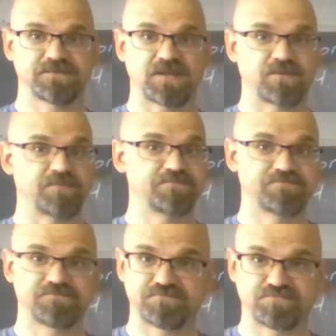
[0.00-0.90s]
They were
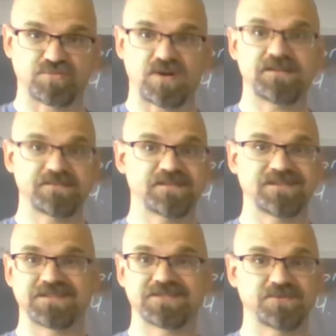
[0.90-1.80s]
brought at
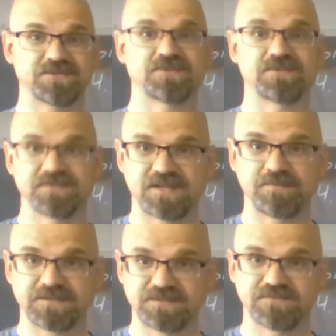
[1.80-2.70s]
least to a certain
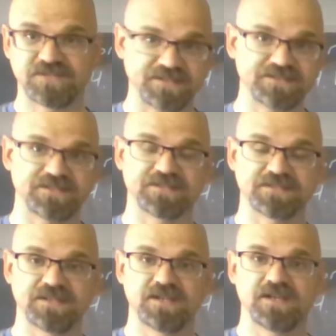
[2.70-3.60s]
semblance of
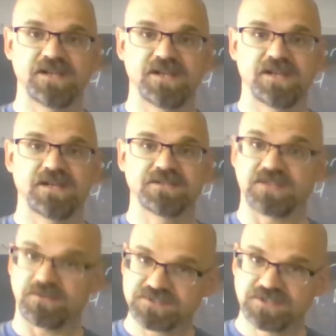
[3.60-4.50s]
justice. So
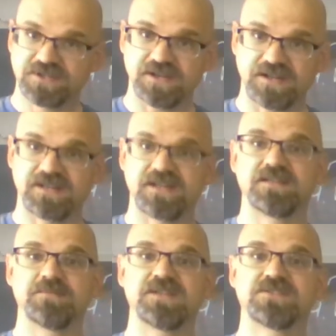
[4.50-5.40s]
that was good, and
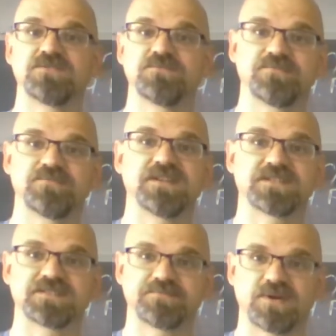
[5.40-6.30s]
the Me Too movement
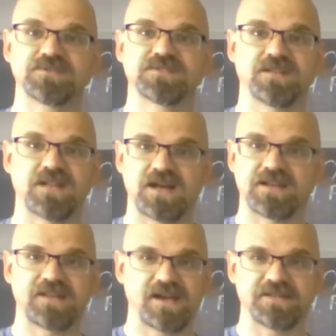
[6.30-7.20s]
exposed a lot
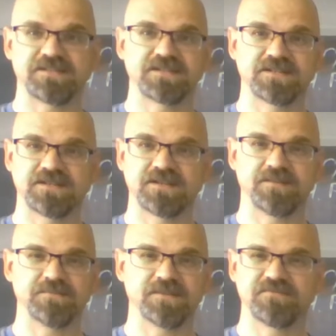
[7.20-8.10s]
of that,
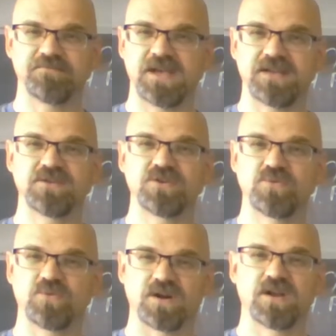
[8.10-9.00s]
of men
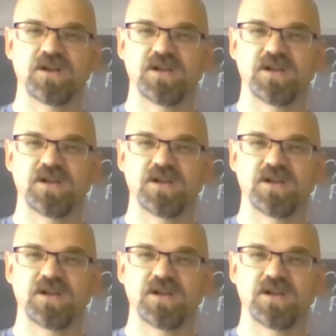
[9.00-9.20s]
who were